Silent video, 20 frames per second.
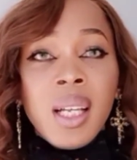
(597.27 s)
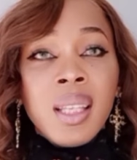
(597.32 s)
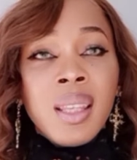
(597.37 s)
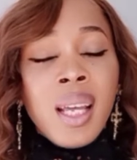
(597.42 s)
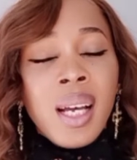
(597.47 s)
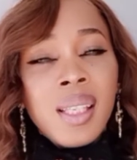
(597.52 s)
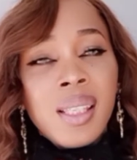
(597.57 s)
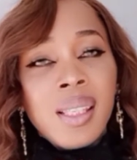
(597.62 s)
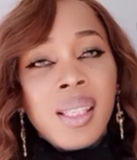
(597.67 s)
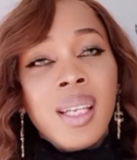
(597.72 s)

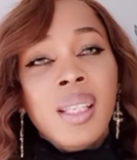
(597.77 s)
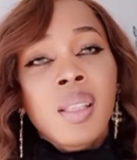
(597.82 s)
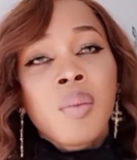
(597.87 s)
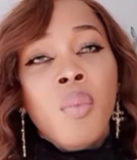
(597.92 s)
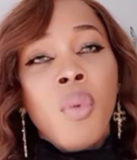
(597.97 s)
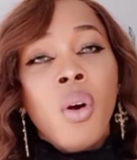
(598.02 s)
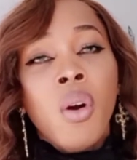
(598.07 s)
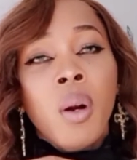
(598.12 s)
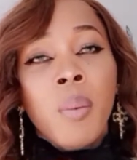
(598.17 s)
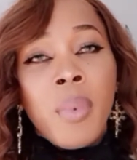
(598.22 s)
that says
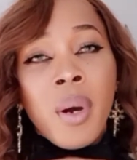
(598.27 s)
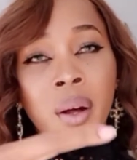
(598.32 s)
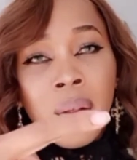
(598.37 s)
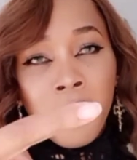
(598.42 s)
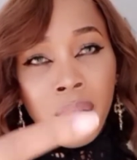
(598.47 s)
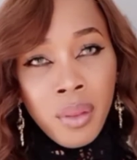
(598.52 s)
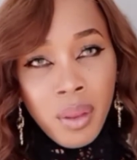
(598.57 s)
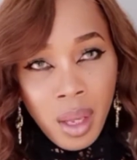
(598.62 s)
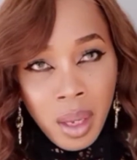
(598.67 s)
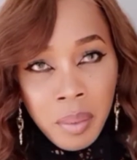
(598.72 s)
more
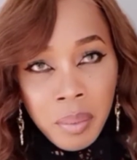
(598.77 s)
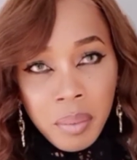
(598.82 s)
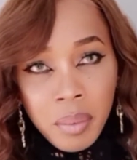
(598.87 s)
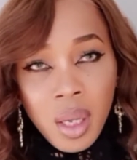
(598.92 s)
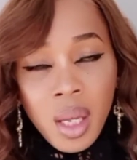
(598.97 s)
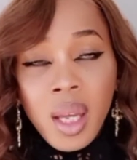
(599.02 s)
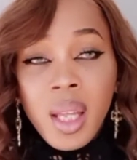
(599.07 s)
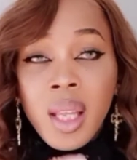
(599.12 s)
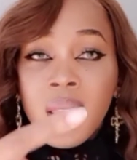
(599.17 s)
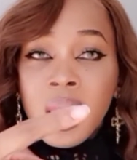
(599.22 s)
about them
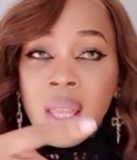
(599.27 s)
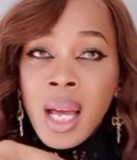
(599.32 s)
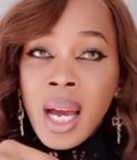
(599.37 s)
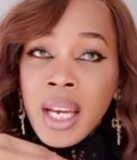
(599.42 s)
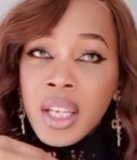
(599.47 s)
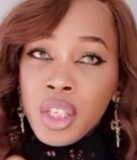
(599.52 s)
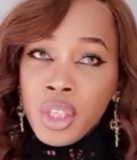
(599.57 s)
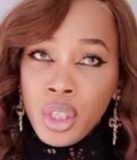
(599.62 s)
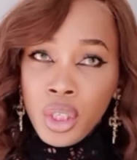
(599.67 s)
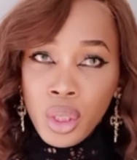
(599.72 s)
not
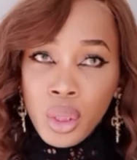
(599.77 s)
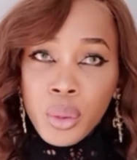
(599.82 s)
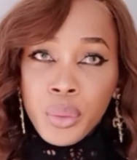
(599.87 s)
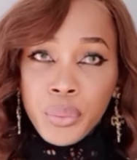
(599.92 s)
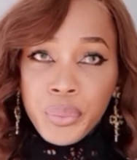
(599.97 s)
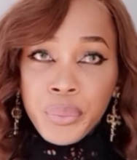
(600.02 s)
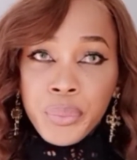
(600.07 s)
you.